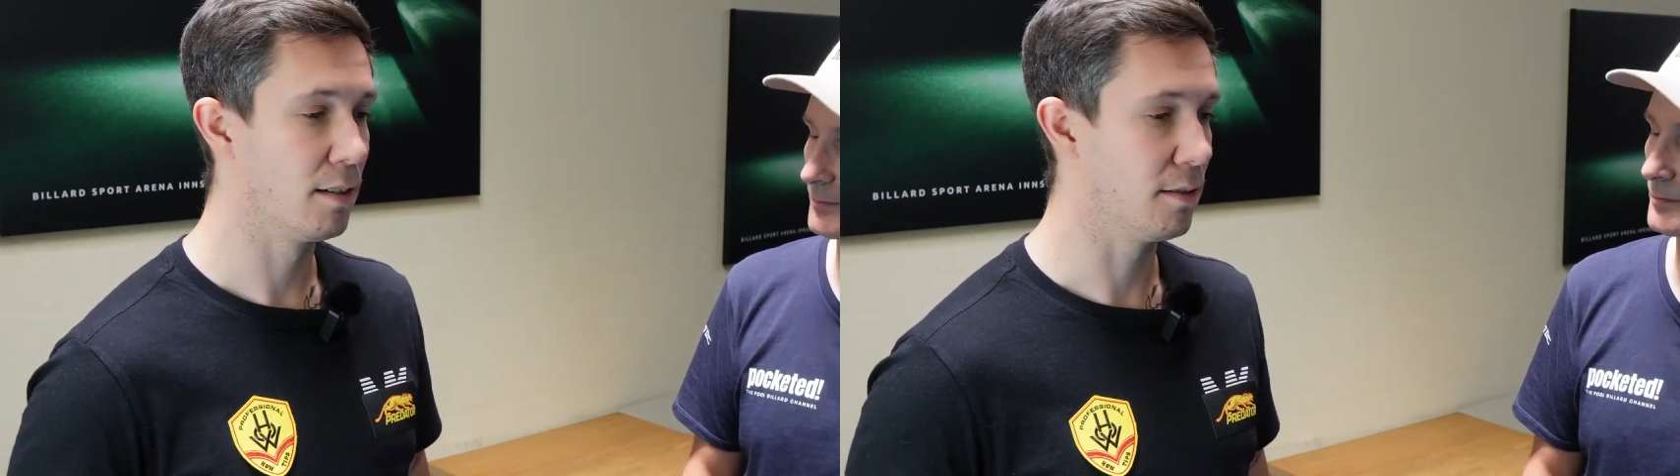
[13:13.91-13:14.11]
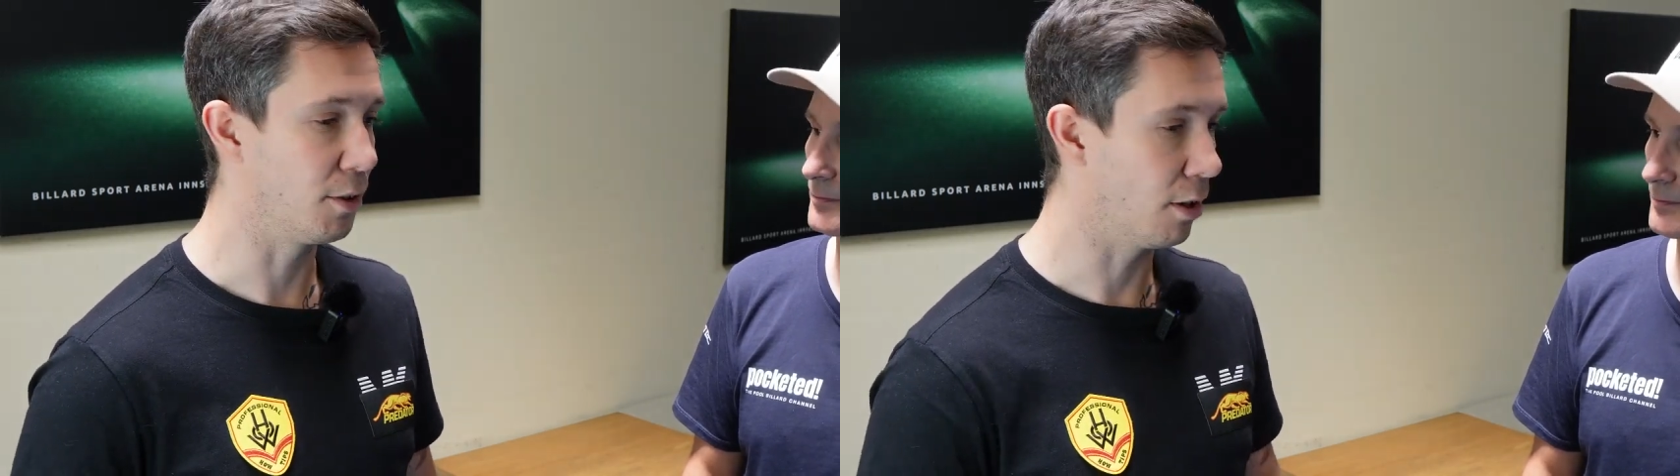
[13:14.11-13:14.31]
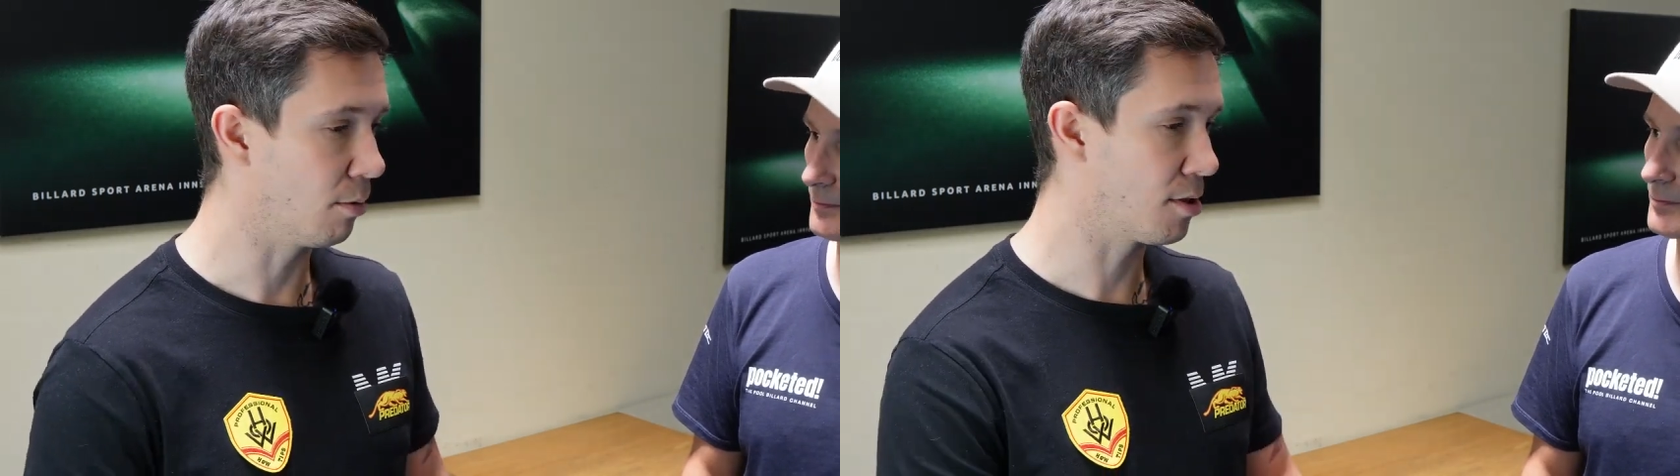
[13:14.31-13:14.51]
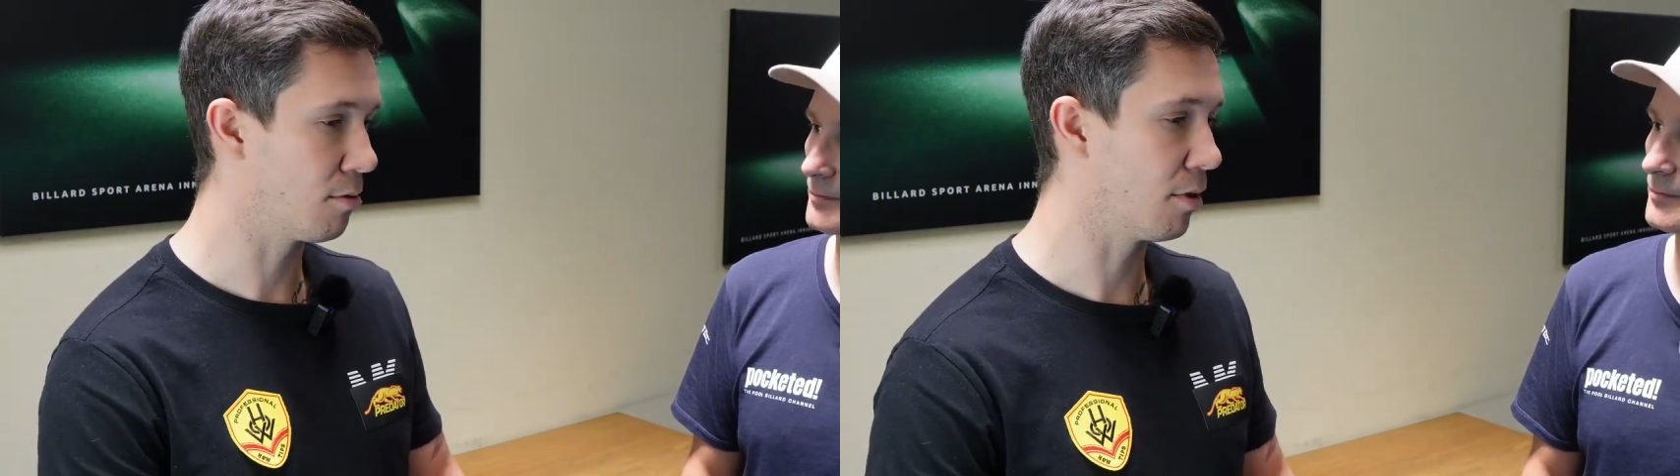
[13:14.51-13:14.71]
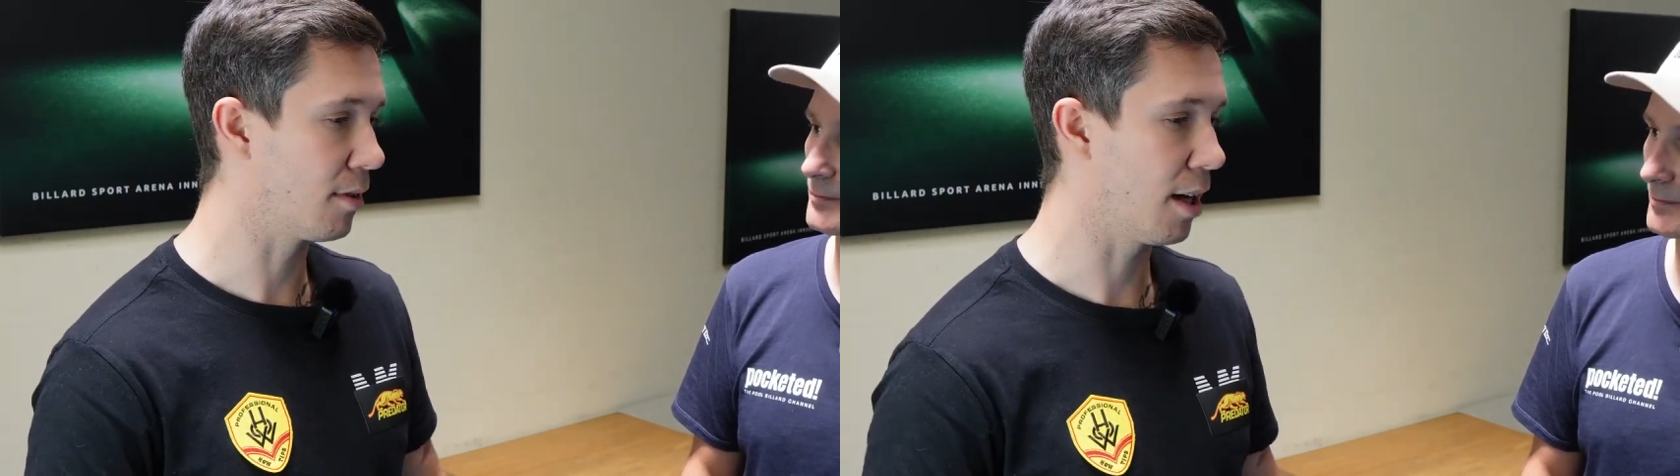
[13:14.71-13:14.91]
Not always
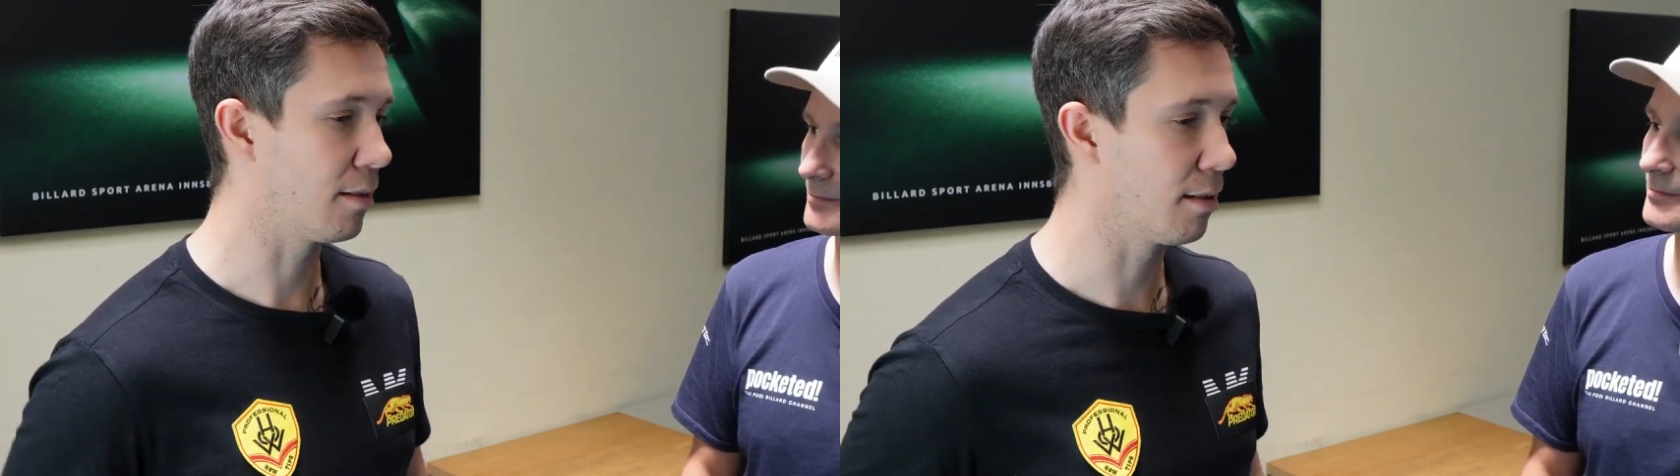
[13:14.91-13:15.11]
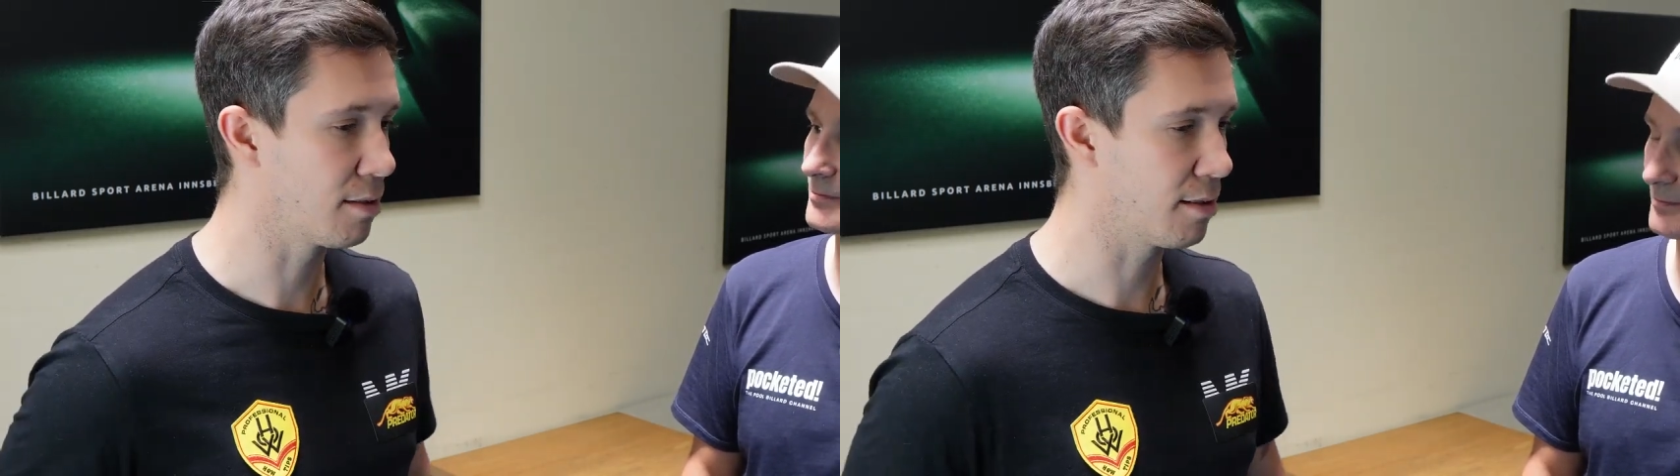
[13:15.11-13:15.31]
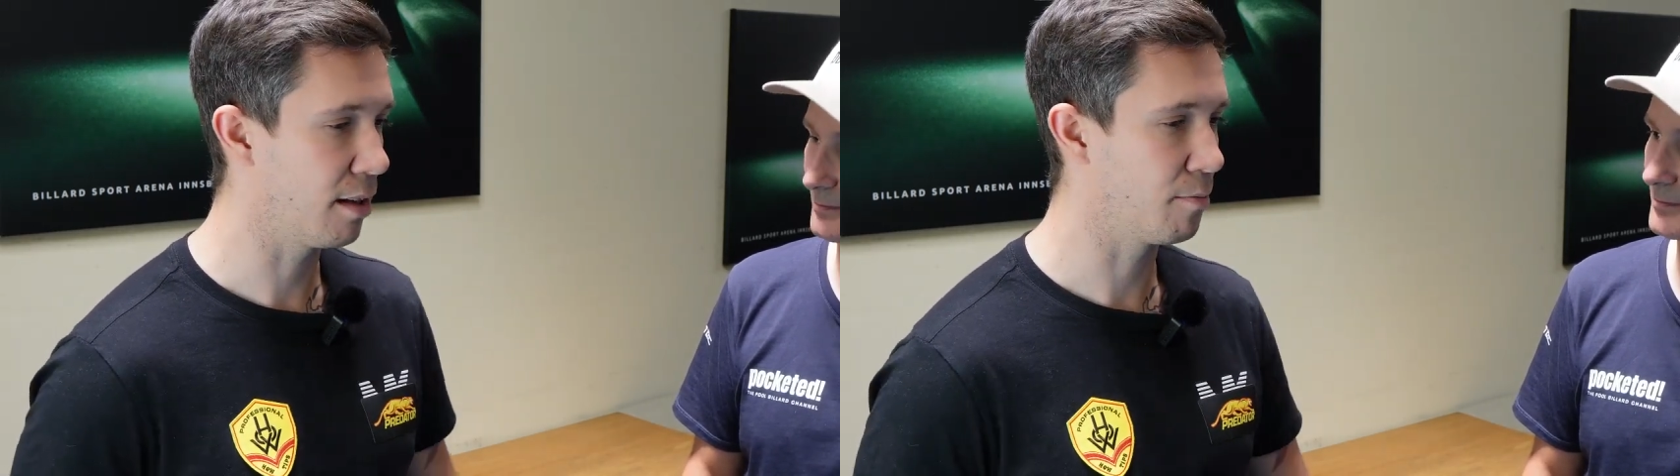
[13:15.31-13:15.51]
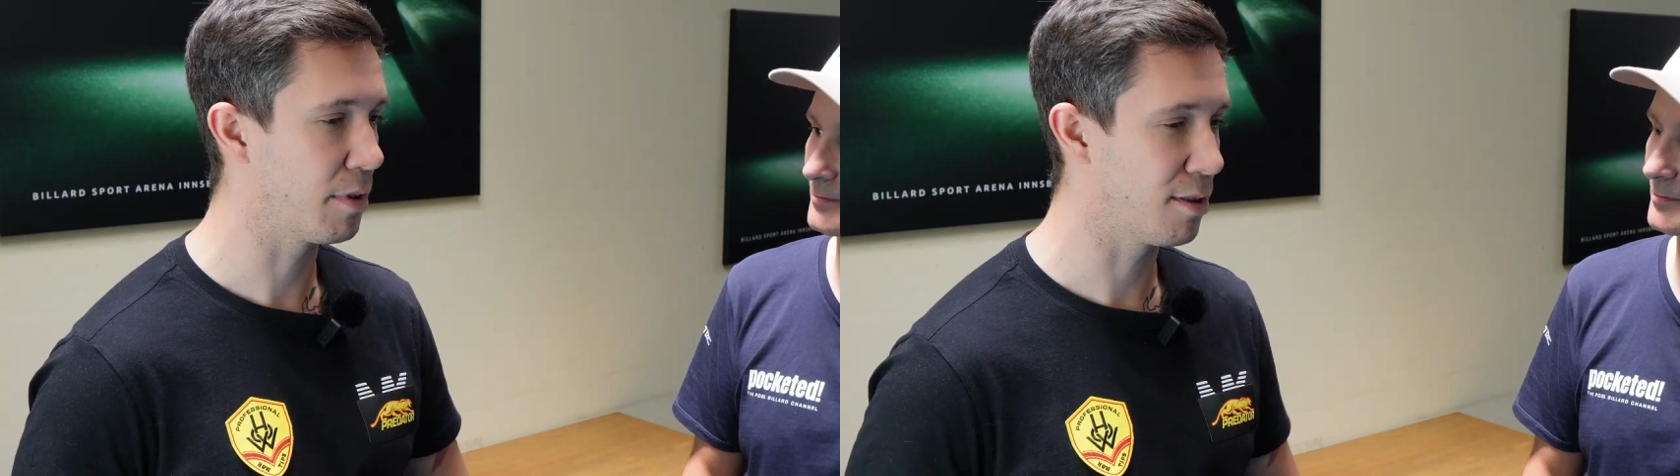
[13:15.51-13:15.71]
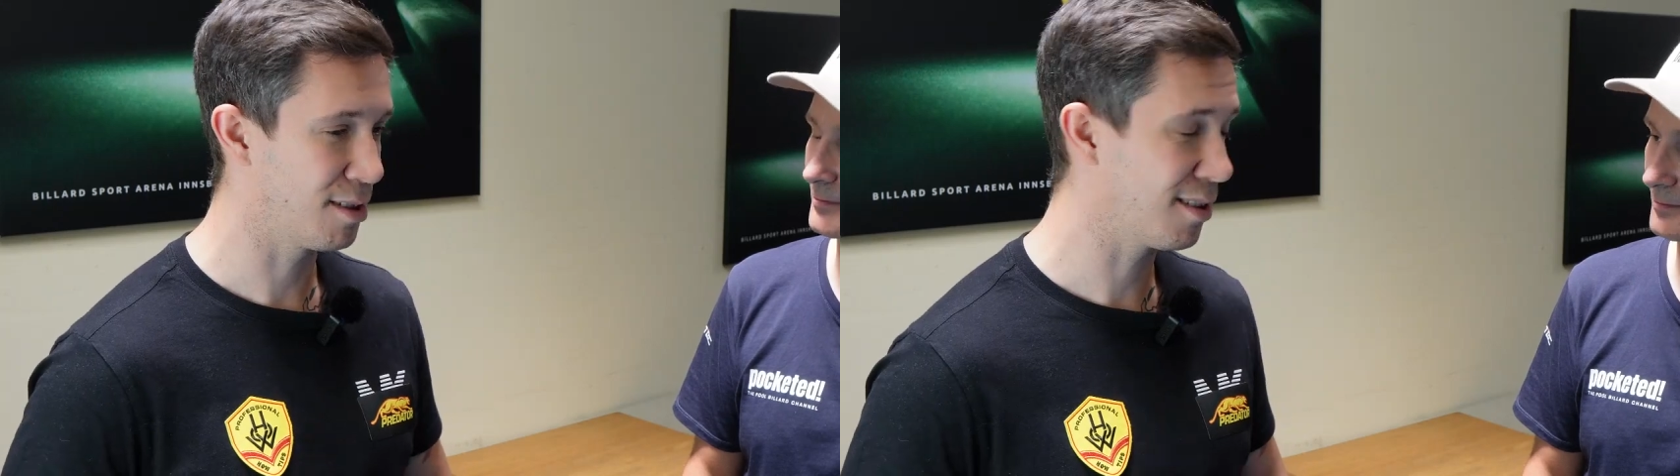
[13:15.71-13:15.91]
do the technical stuff
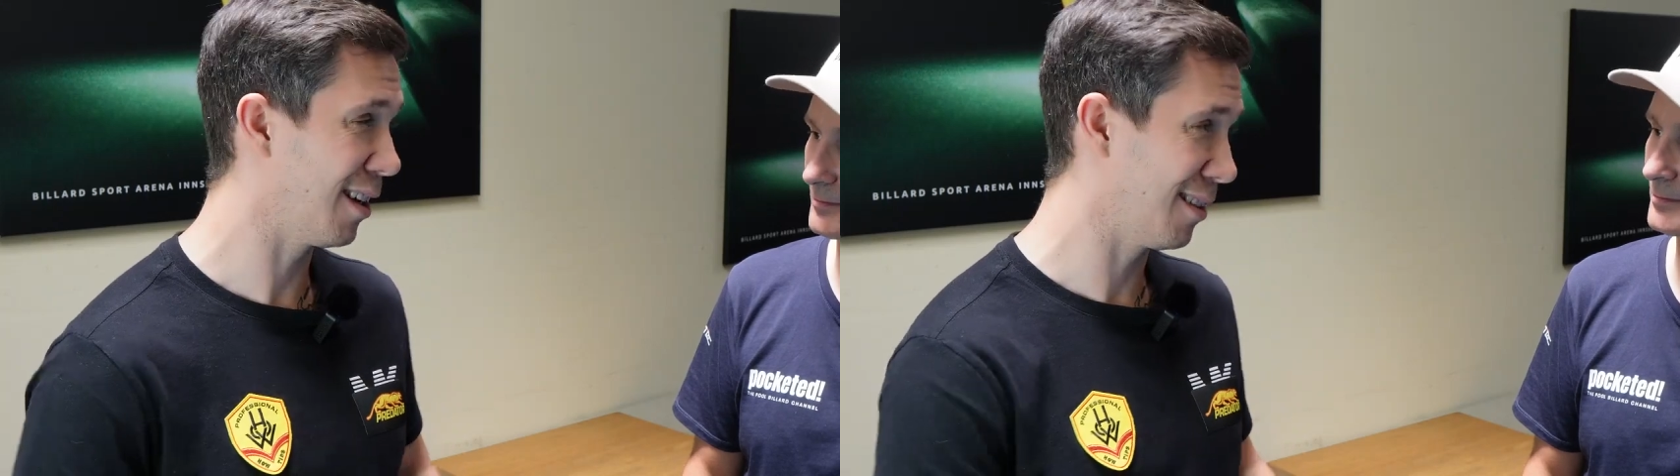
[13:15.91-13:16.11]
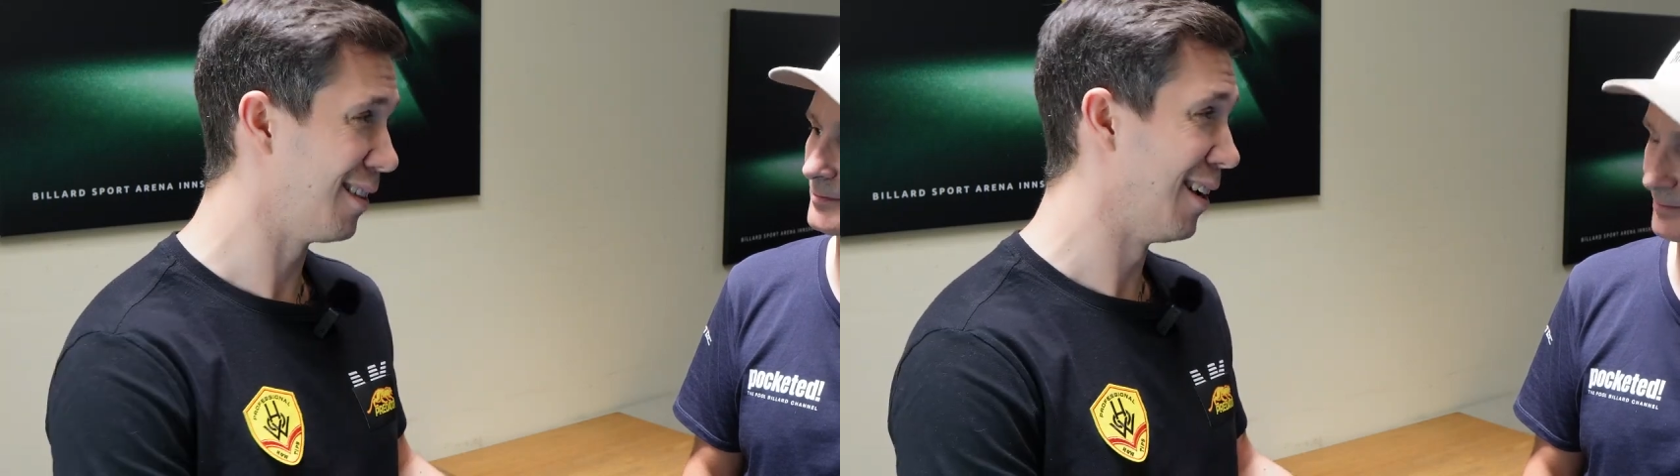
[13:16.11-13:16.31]
because it can